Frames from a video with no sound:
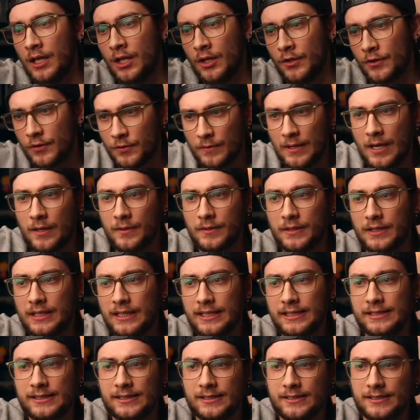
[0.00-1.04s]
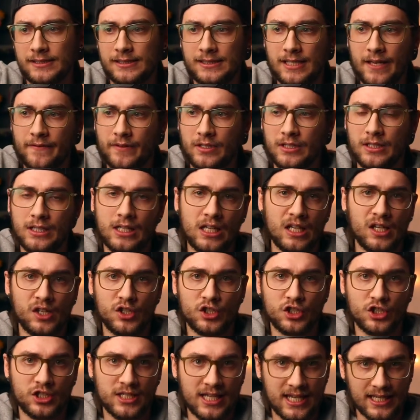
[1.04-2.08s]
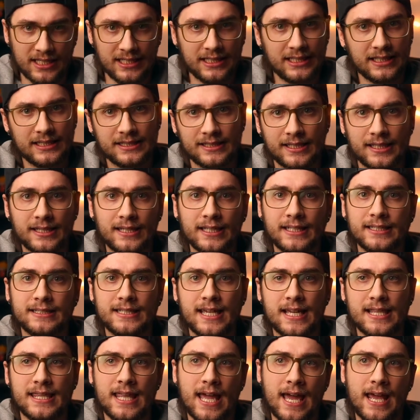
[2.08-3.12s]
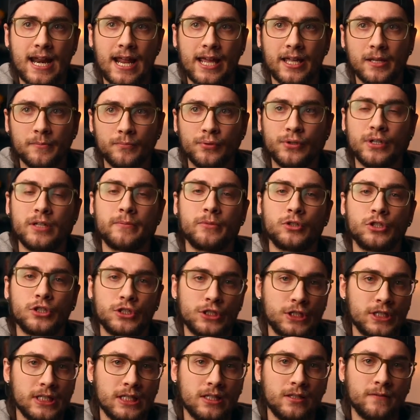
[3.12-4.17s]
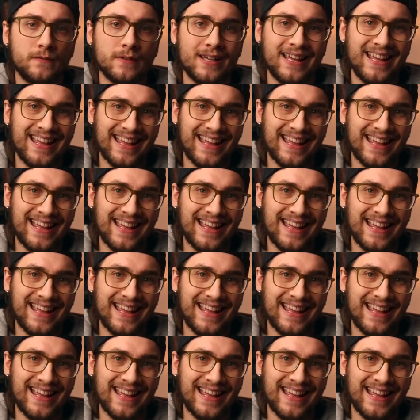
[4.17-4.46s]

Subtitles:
Throughout these 7-ish techniques and things like that, I can pretty much achieve